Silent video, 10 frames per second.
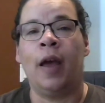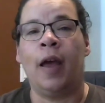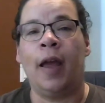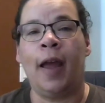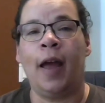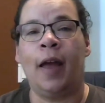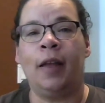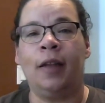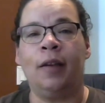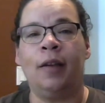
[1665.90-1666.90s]

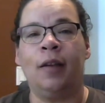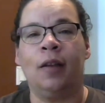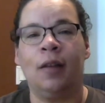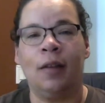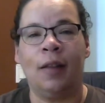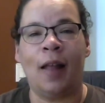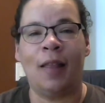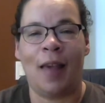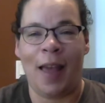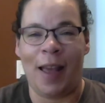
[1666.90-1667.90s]
And
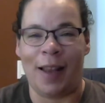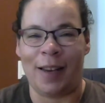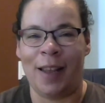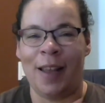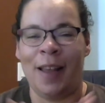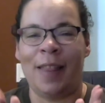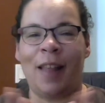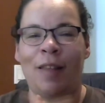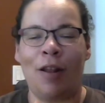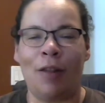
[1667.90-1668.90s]
that's it.
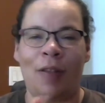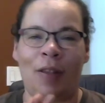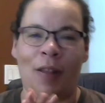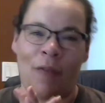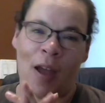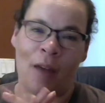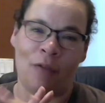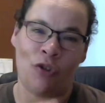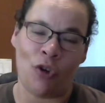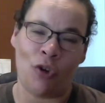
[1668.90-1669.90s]
That's all of the stuff I have
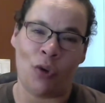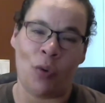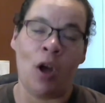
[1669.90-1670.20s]
to show you.